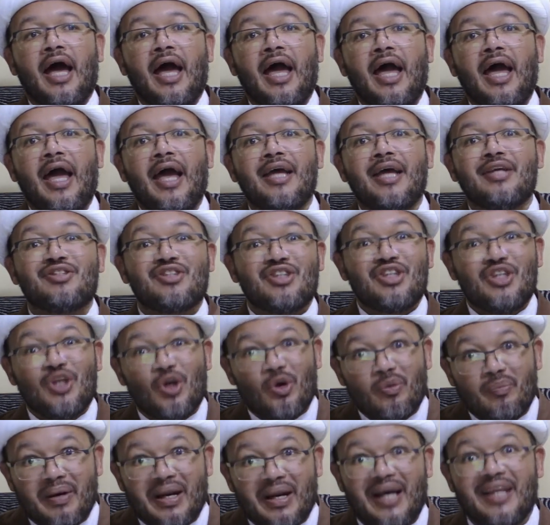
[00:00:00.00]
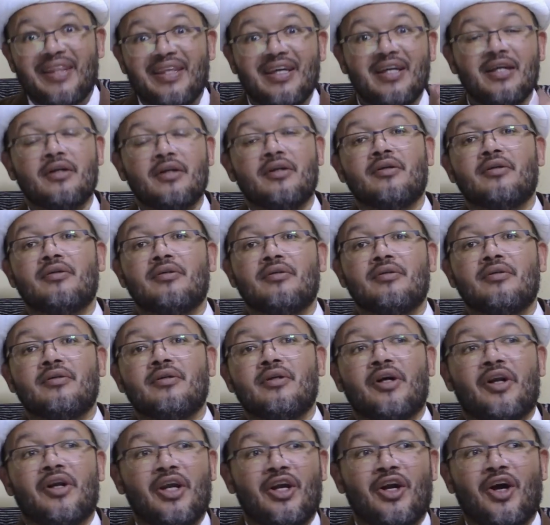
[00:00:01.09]
as your brother
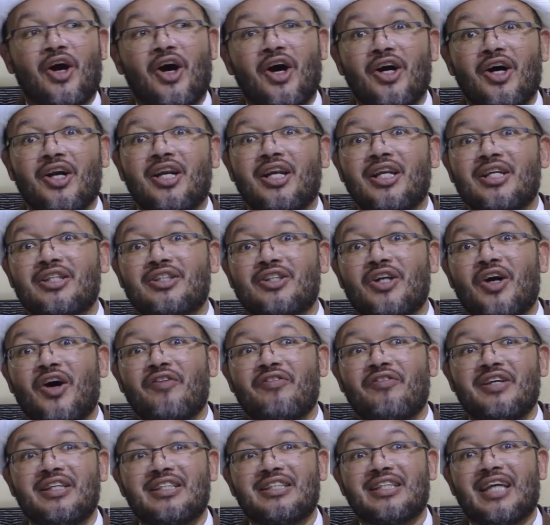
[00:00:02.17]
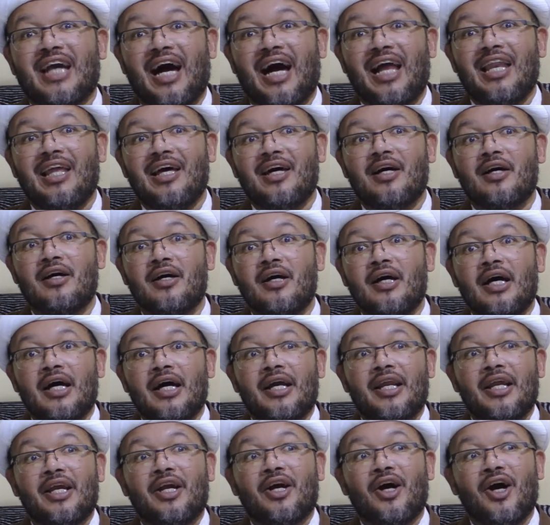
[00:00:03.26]
regardless of his color,
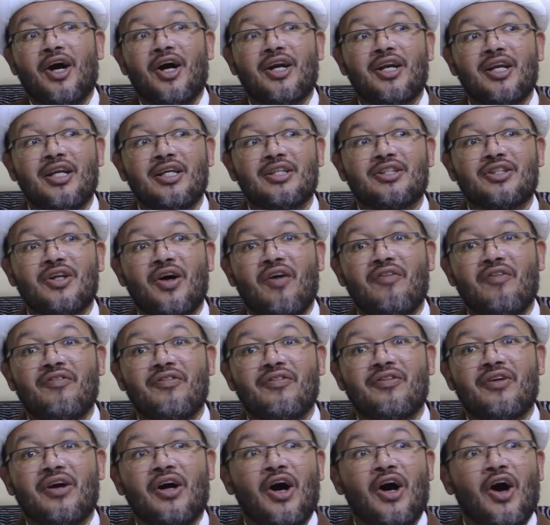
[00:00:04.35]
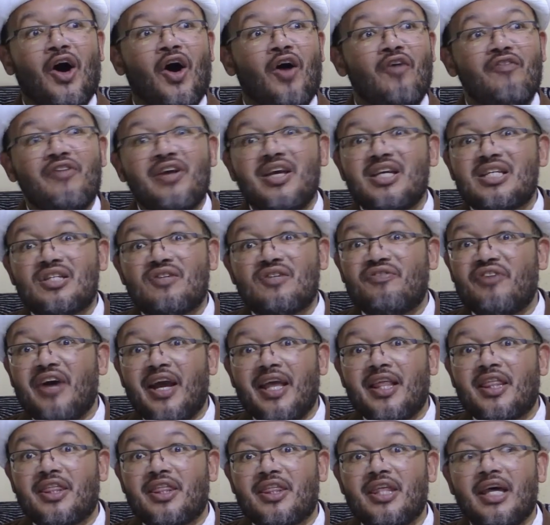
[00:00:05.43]
regardless of, of his
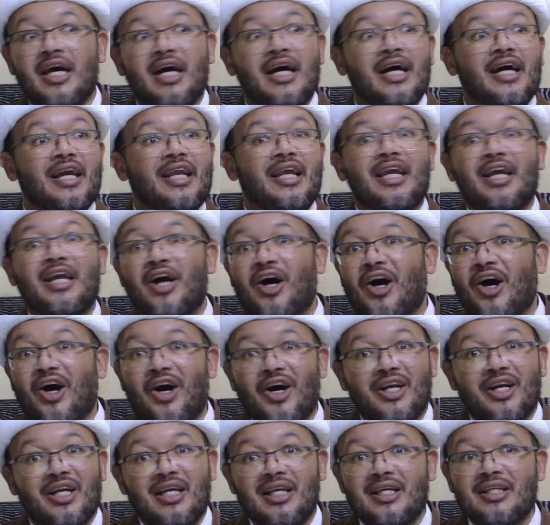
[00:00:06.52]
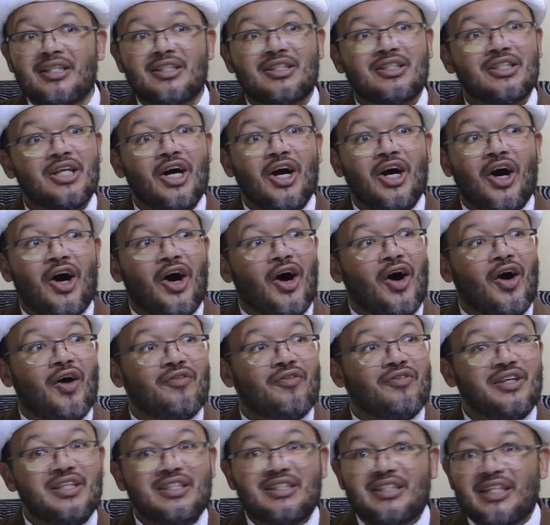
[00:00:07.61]
faith, regardless
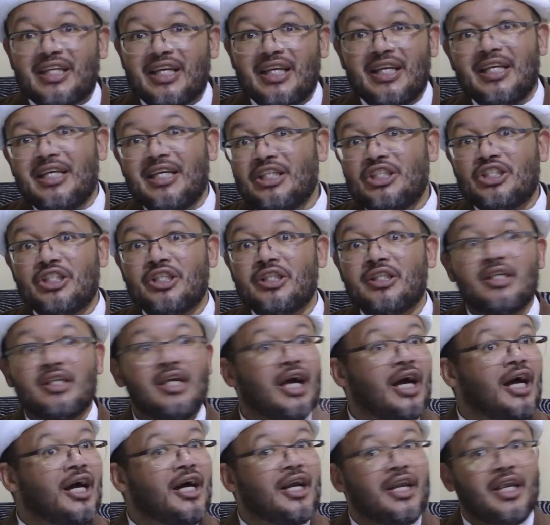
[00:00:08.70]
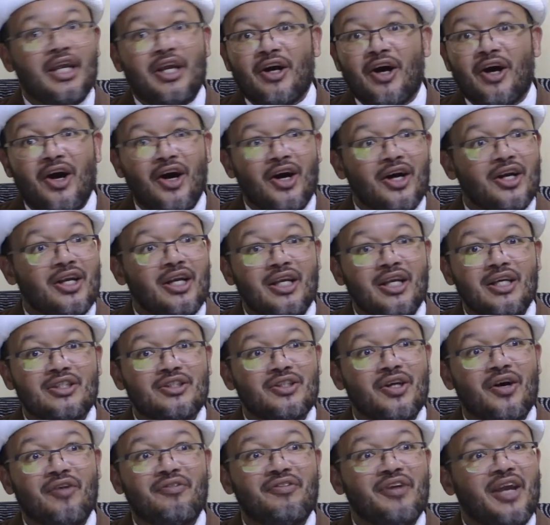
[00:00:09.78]
of his religion,
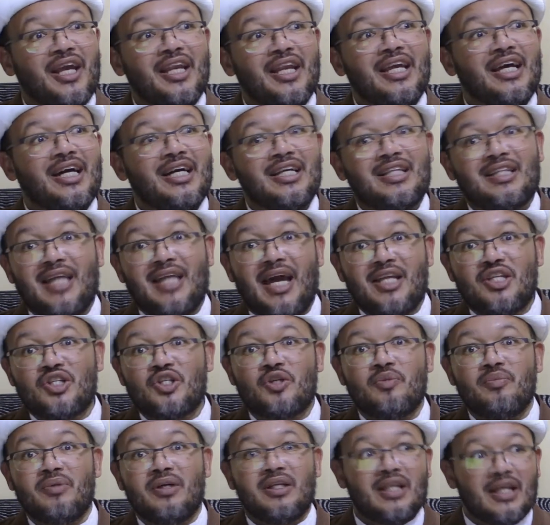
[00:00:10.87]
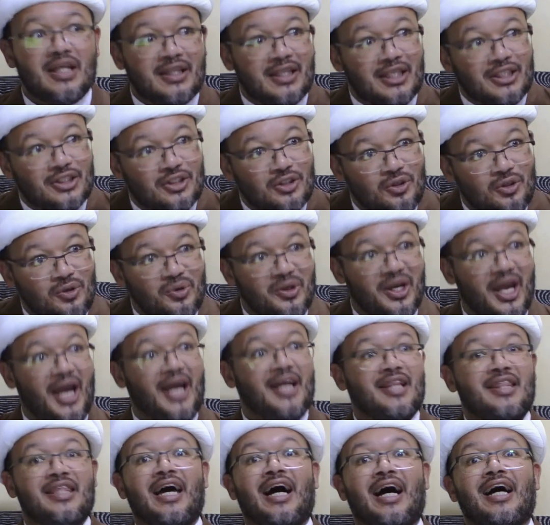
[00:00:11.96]
regardless of any attachment that us look
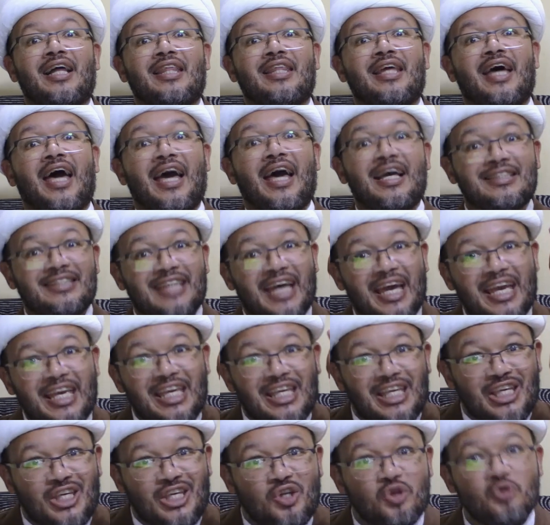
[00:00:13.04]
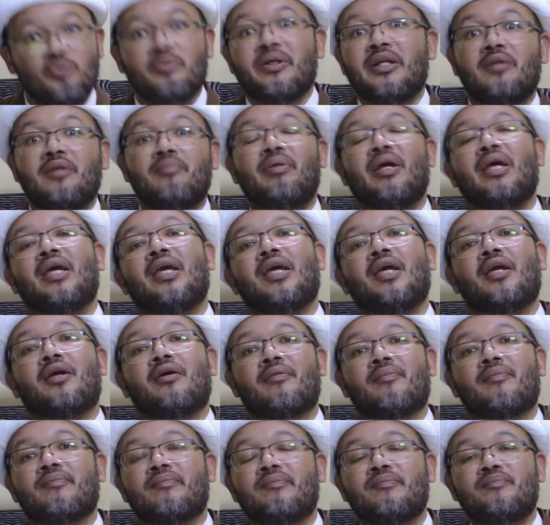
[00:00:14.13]
at the other as a human
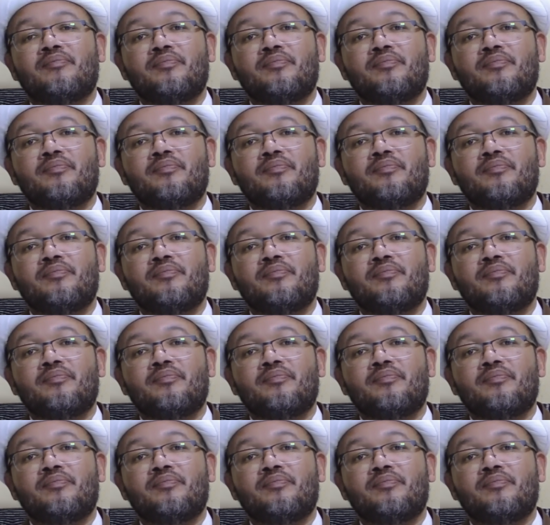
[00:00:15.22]
being.